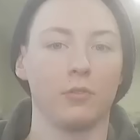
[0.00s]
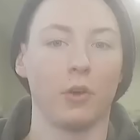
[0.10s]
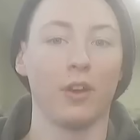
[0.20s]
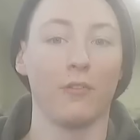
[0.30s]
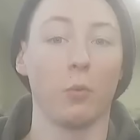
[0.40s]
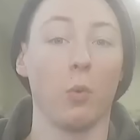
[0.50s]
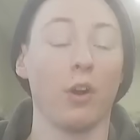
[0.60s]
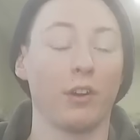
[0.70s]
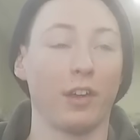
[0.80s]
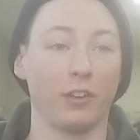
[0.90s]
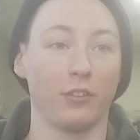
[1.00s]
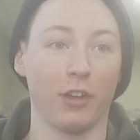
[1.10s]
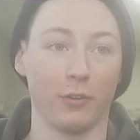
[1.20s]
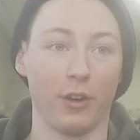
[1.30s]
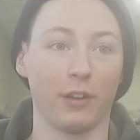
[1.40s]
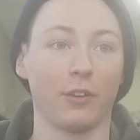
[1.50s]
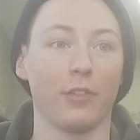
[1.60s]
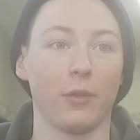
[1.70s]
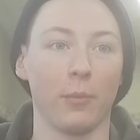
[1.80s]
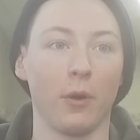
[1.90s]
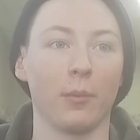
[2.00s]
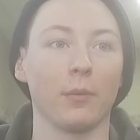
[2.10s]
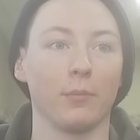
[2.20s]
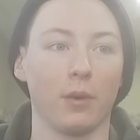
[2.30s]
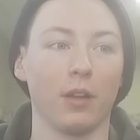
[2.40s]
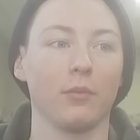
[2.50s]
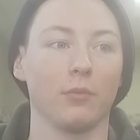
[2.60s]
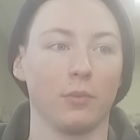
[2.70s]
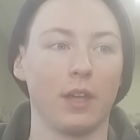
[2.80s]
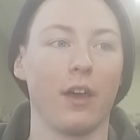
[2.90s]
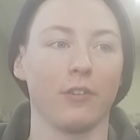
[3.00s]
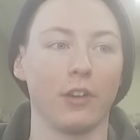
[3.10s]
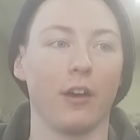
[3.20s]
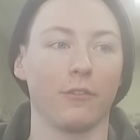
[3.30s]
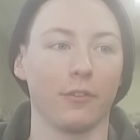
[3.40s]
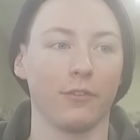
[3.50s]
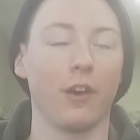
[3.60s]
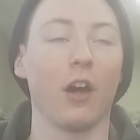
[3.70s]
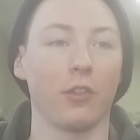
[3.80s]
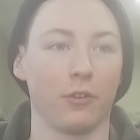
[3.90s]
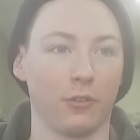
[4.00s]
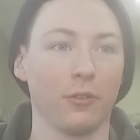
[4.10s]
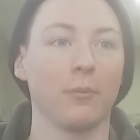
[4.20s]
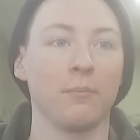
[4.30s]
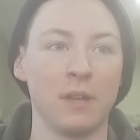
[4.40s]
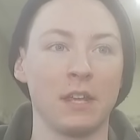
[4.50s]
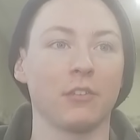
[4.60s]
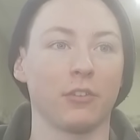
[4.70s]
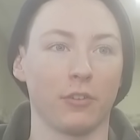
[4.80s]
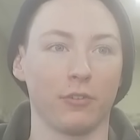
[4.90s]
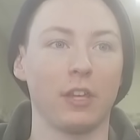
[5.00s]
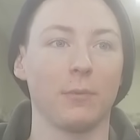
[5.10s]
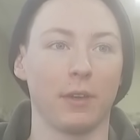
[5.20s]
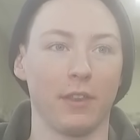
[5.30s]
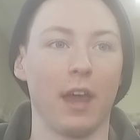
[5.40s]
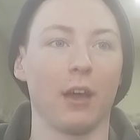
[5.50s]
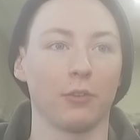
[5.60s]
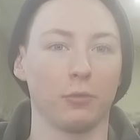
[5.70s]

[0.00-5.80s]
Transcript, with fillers: Don't have a working generator at the moment, but we have enough of other means of keeping the house